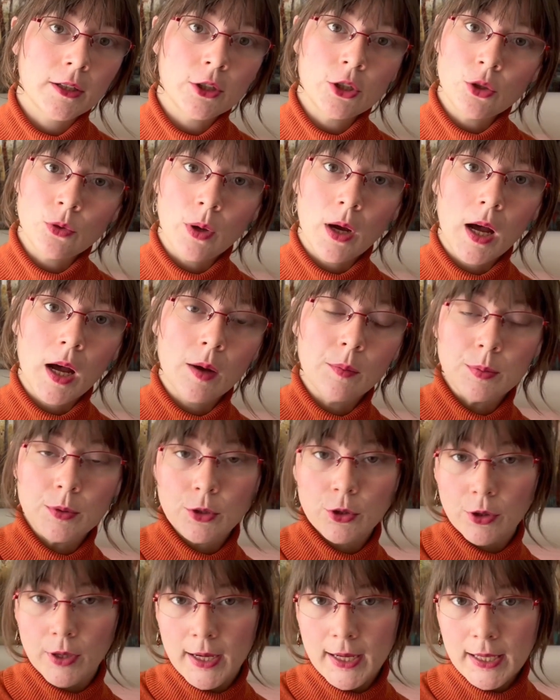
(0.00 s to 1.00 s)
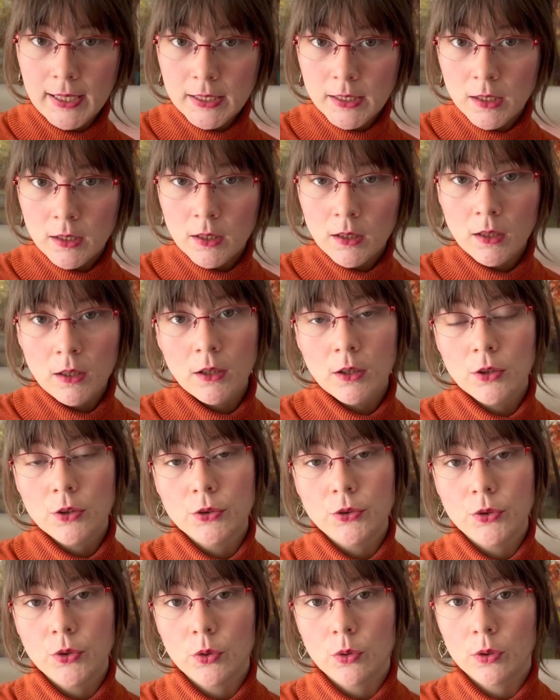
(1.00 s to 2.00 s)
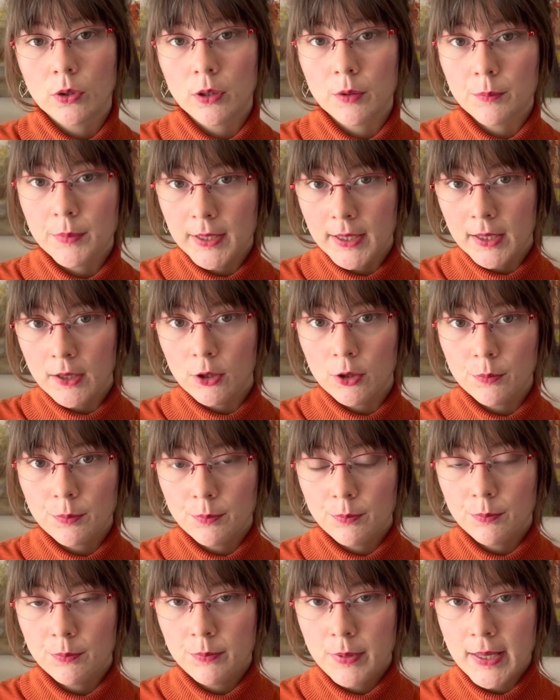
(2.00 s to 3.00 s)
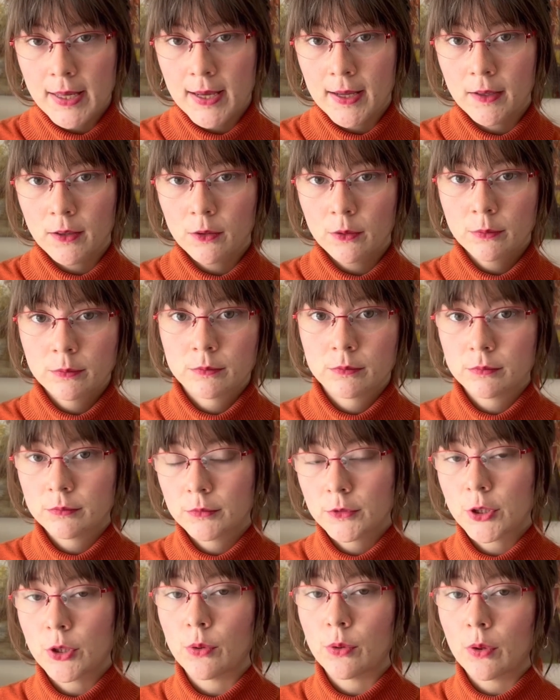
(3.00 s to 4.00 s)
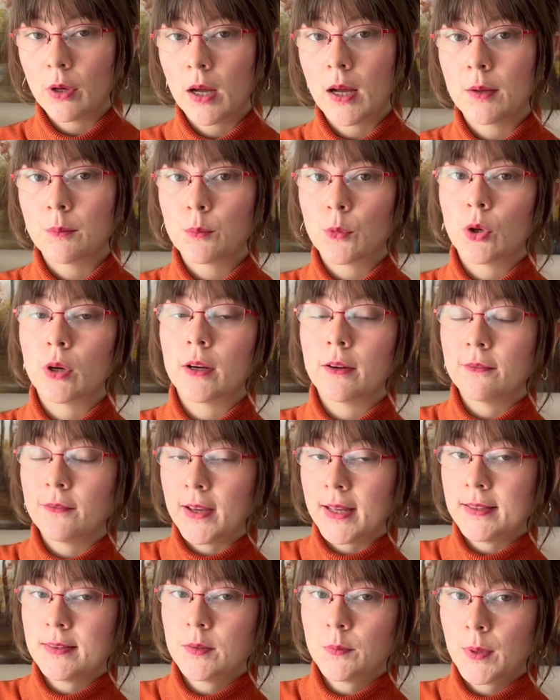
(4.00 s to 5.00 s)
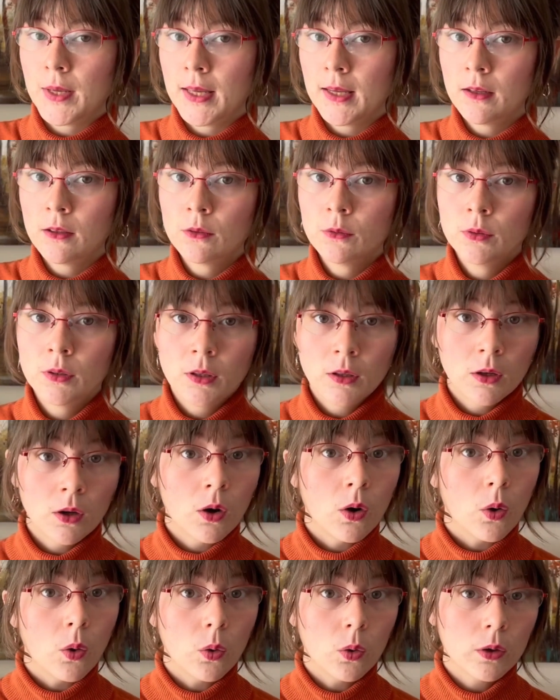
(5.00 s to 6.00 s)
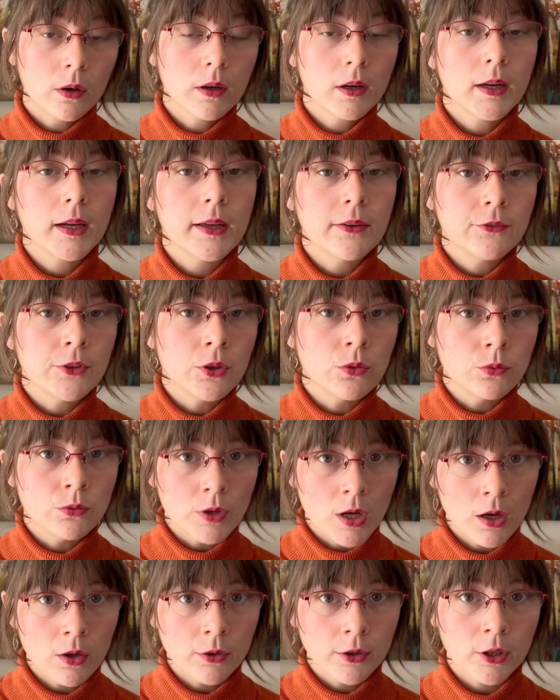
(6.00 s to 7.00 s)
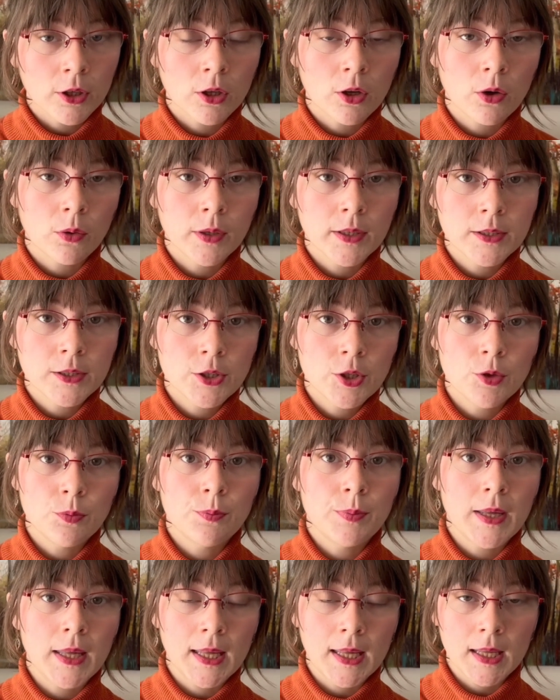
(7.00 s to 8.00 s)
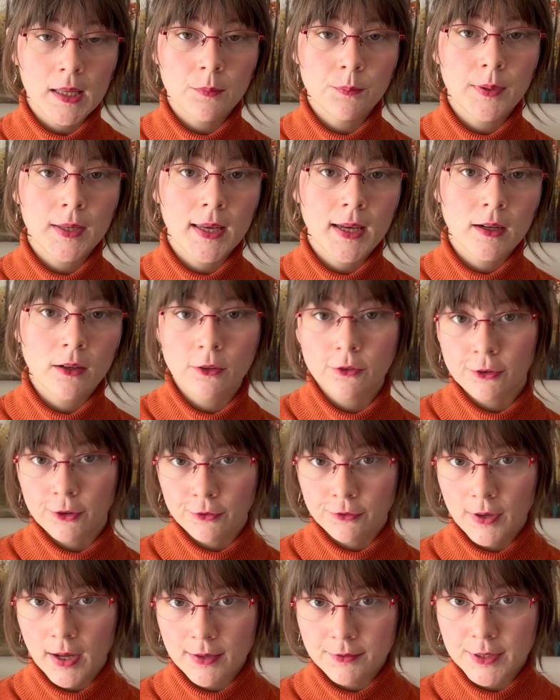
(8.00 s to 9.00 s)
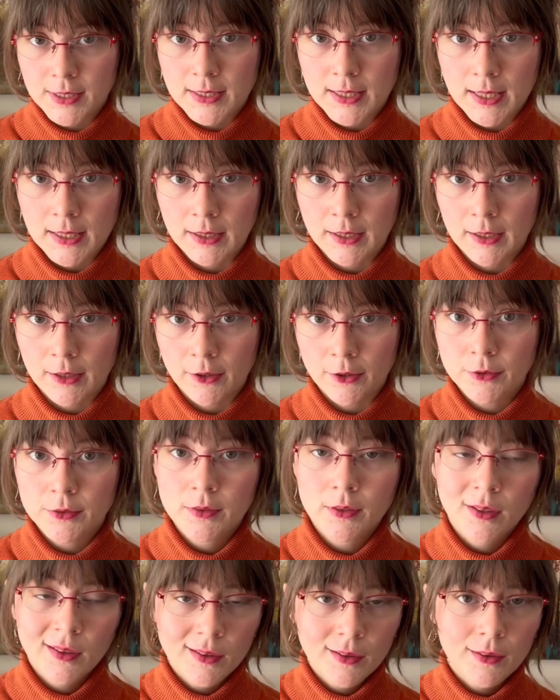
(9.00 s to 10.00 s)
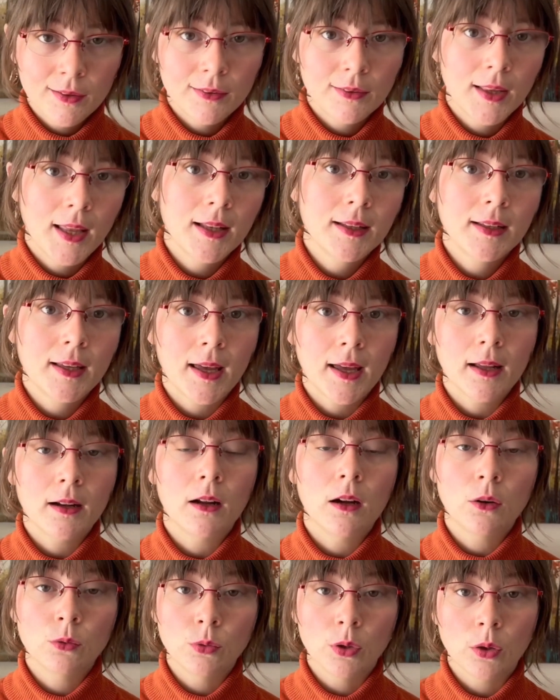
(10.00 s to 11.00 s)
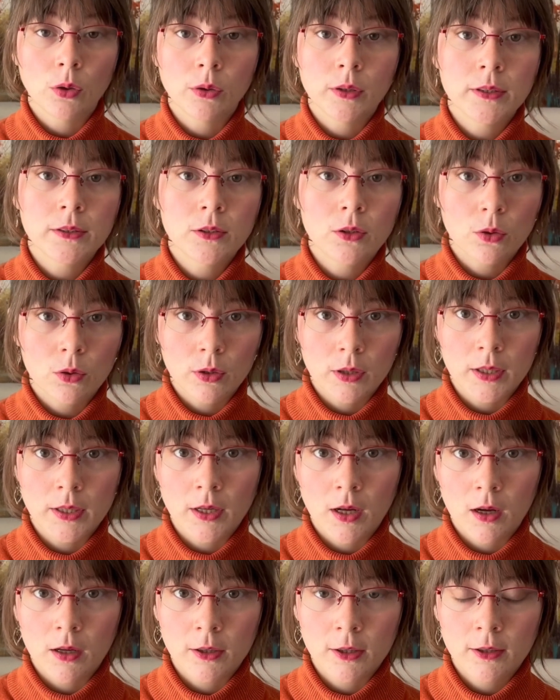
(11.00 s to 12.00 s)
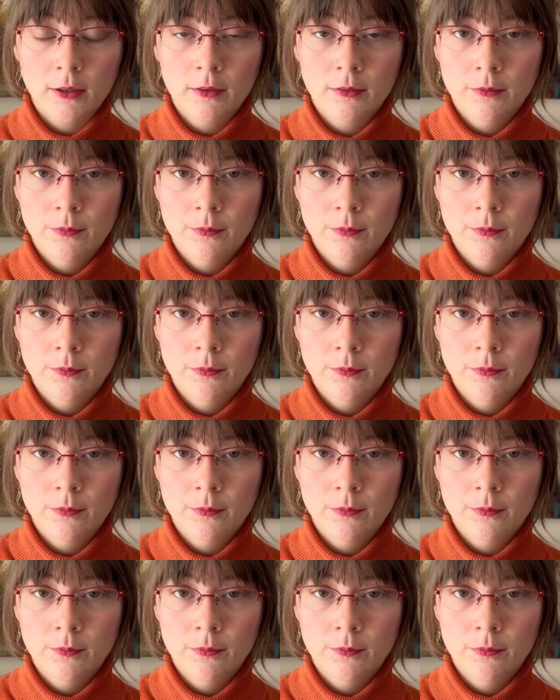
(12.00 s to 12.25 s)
to upgrade your beginner piano to a more advanced piano, or if you know you're going to be in piano for 5 to 10 years, then get a Roland or a Donner.